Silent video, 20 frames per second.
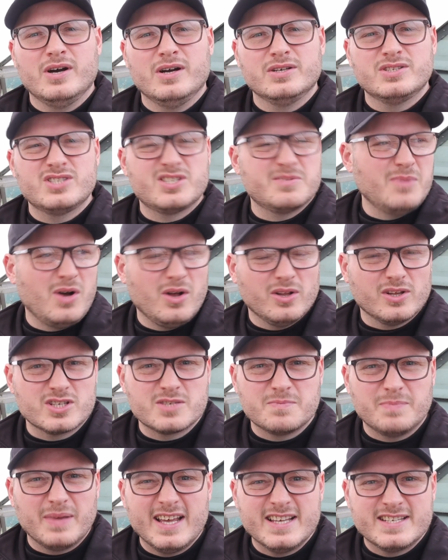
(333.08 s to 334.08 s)
a smaller
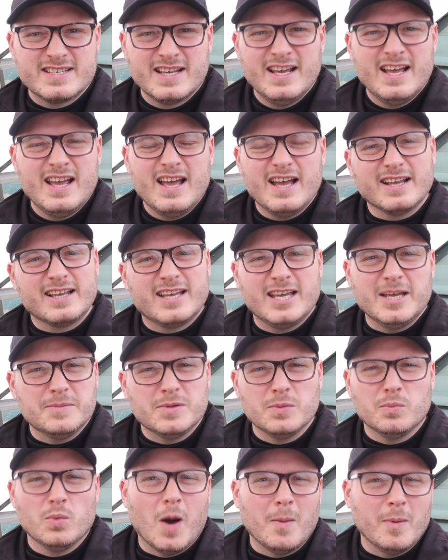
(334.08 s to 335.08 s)
space and
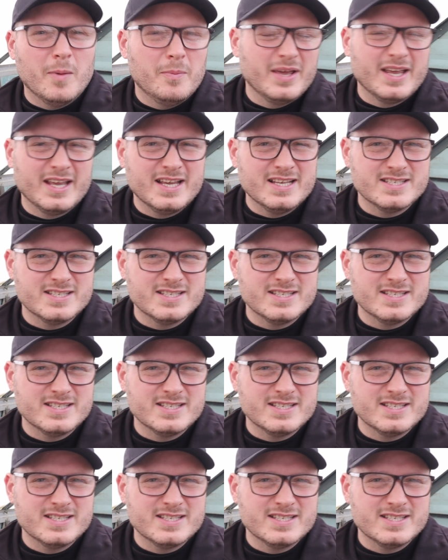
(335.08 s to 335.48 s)
keep them warm a bit